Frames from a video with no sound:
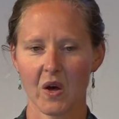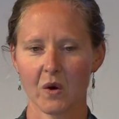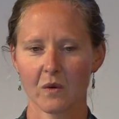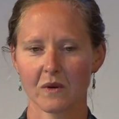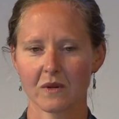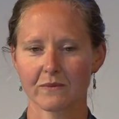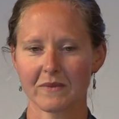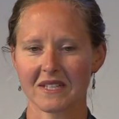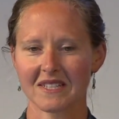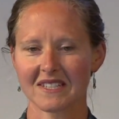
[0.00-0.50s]

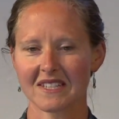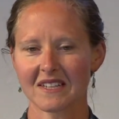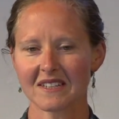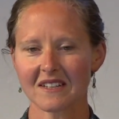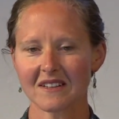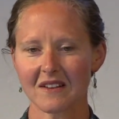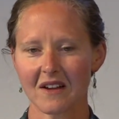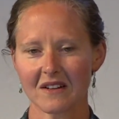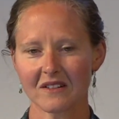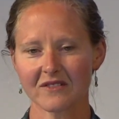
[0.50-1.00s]
With my son
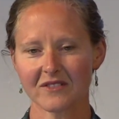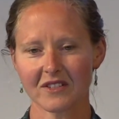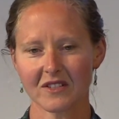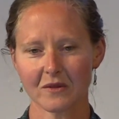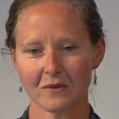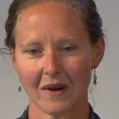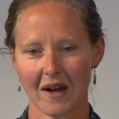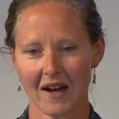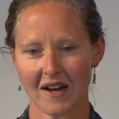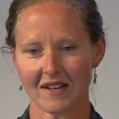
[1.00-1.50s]
along for the
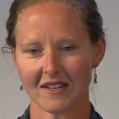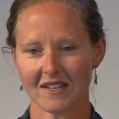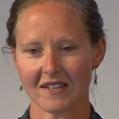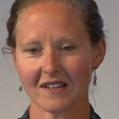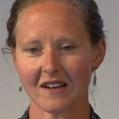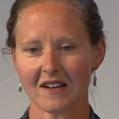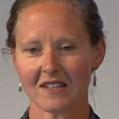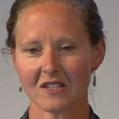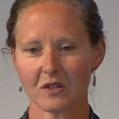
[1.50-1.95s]
ride, he got